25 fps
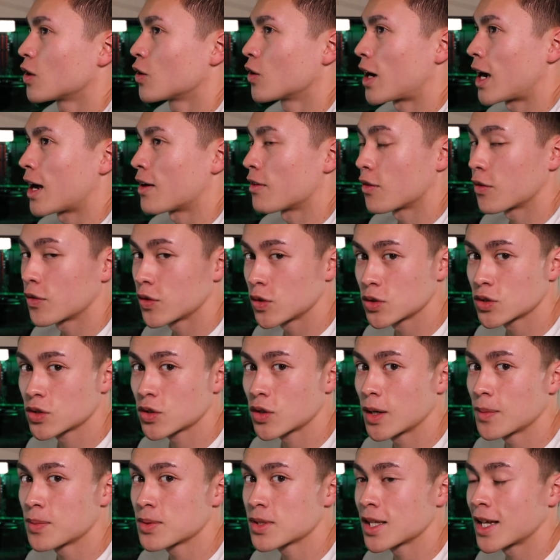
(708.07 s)
I have a few
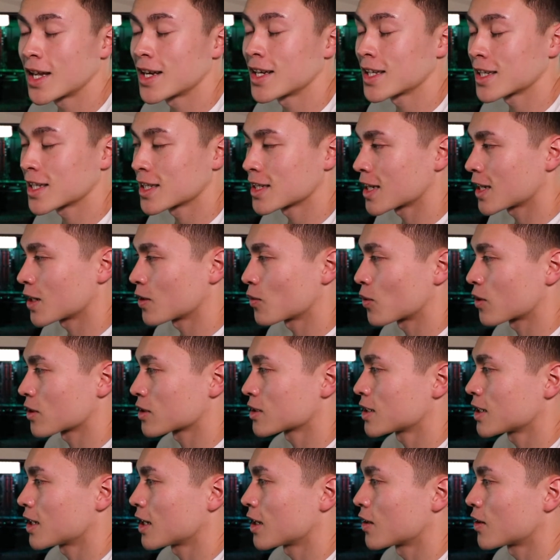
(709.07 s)
scripts that Nick and I work
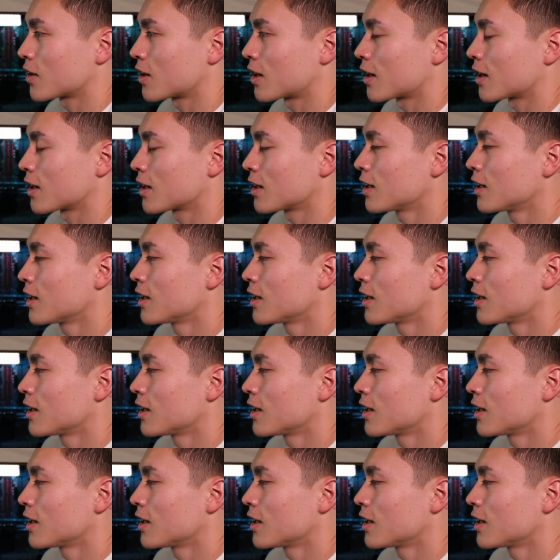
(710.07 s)
together on